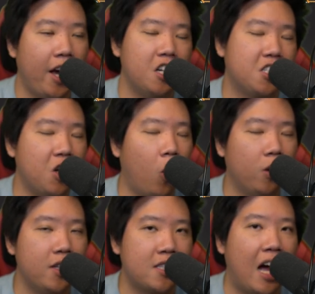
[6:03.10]
It is the
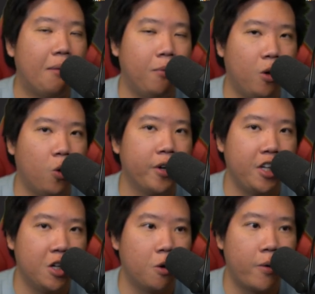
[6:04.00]
only top lord
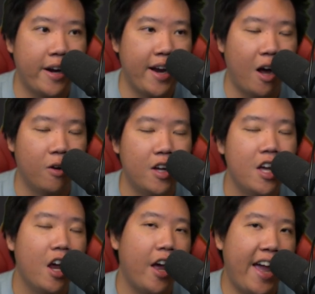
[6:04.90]
hero right now.
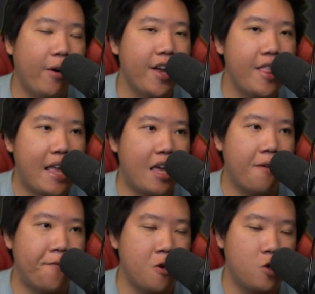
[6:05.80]
Aaron,
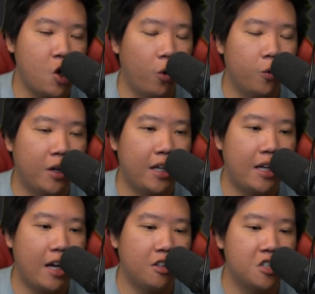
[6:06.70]
if you don't
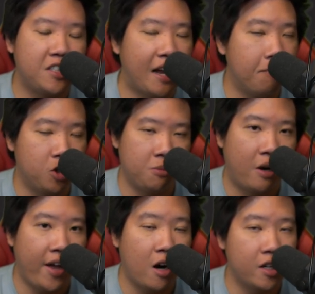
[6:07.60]
really understand much
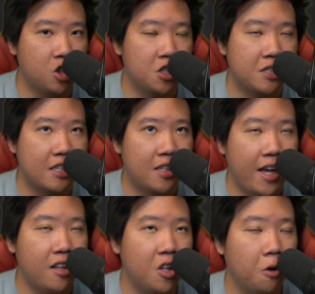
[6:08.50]
about Aaron, just
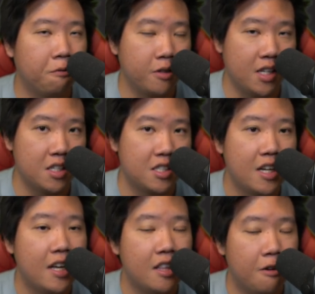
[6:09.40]
take note for this.
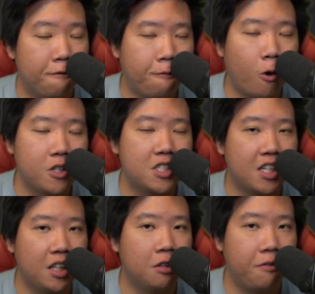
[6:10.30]
The 4th
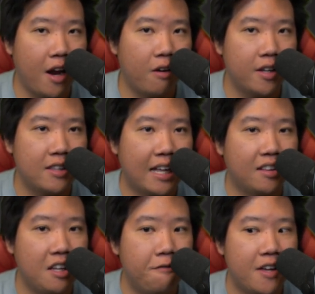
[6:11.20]
skill of Aaron,
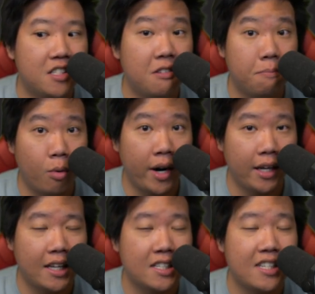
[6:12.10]
that defensive break,
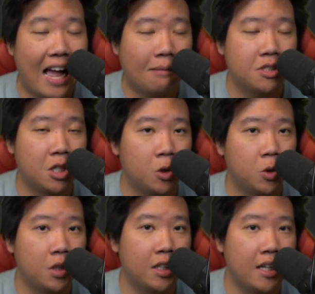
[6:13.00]
is
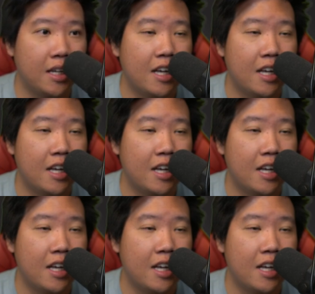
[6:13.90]
absolutely